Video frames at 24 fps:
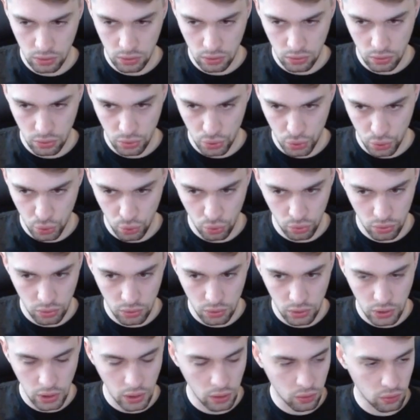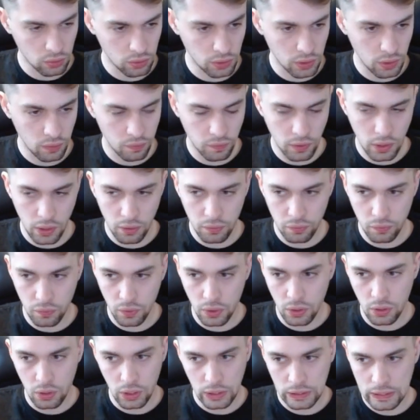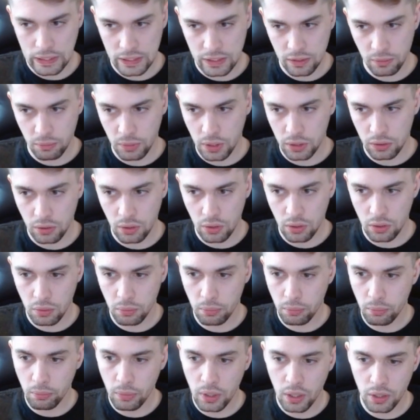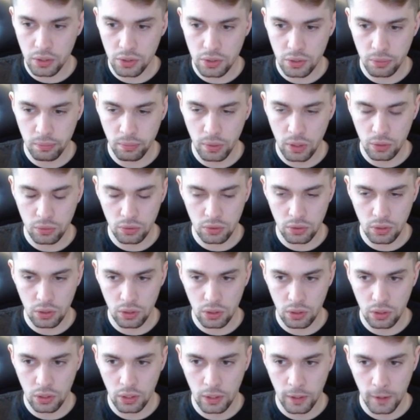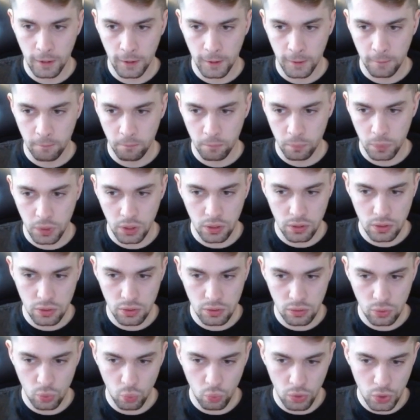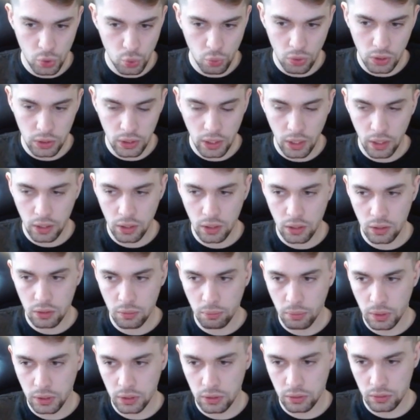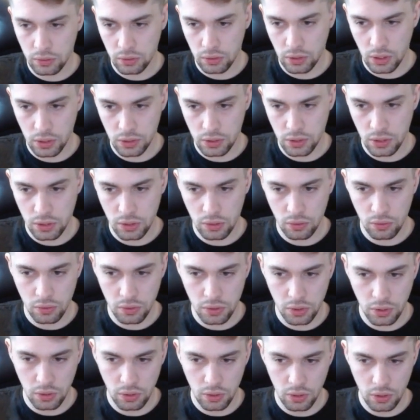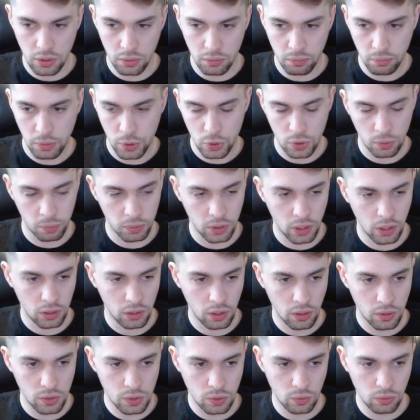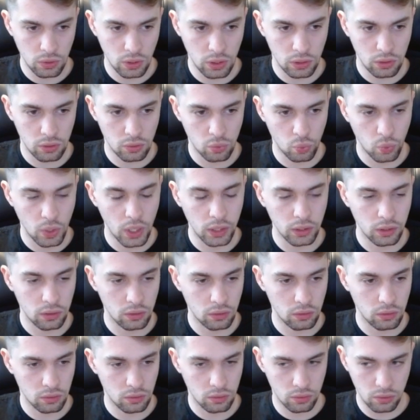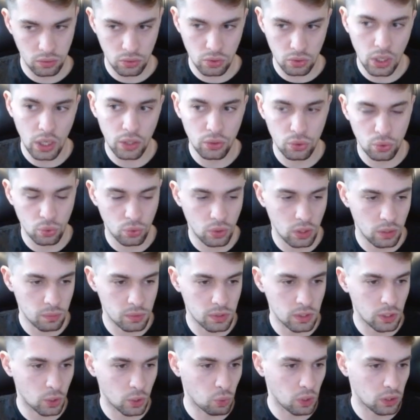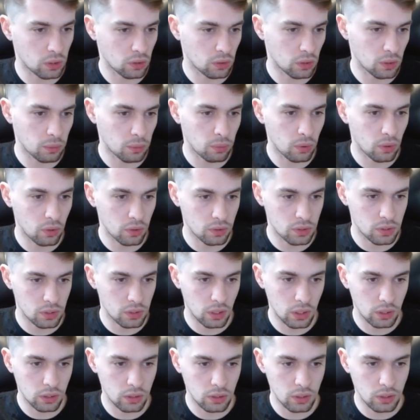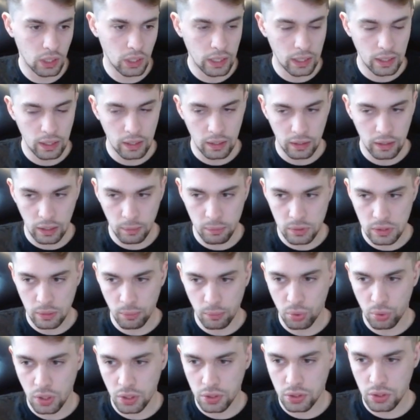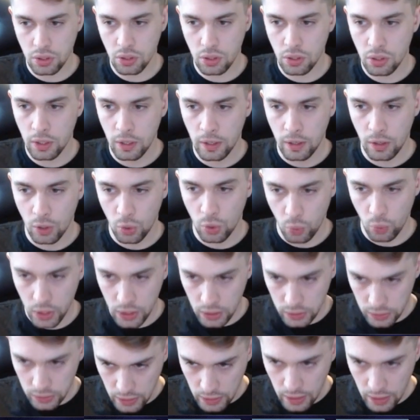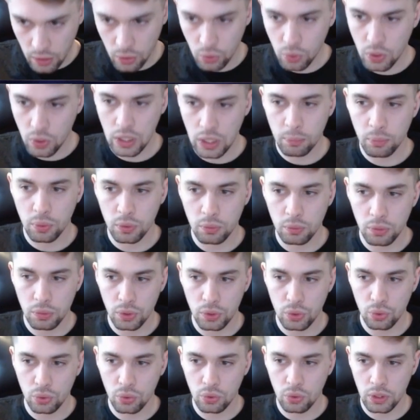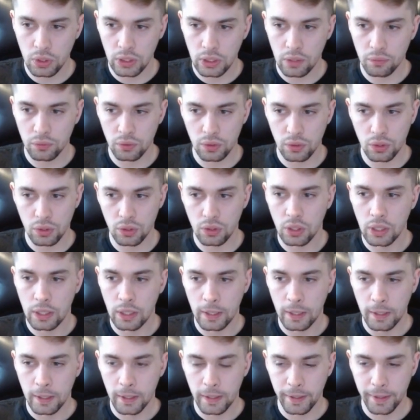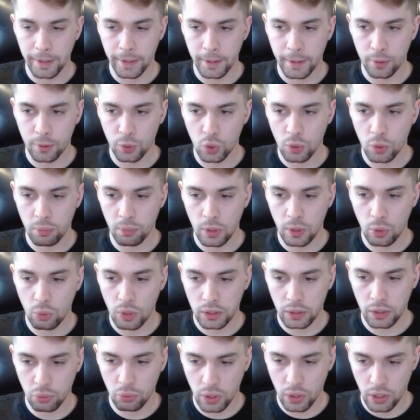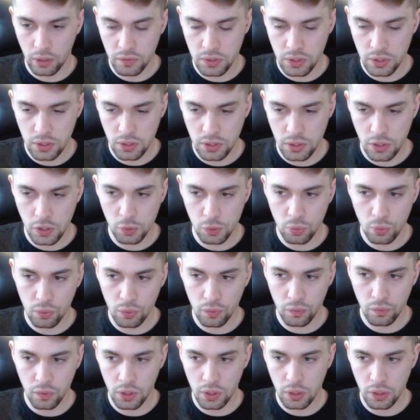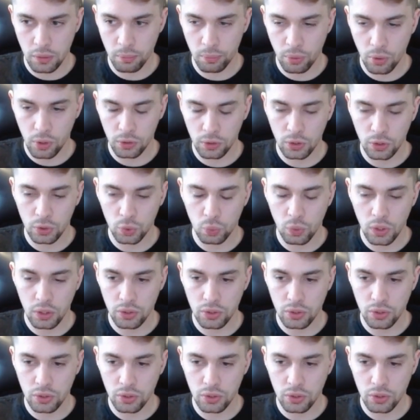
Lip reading: should take on d5. It doesn't matter much about the piece which will take it, but let's just consider bishop taking so that white tried to keep the queen on the boards and keep some pressure. We can now grab on b2, and after rook b1 we have c6 move, very important one,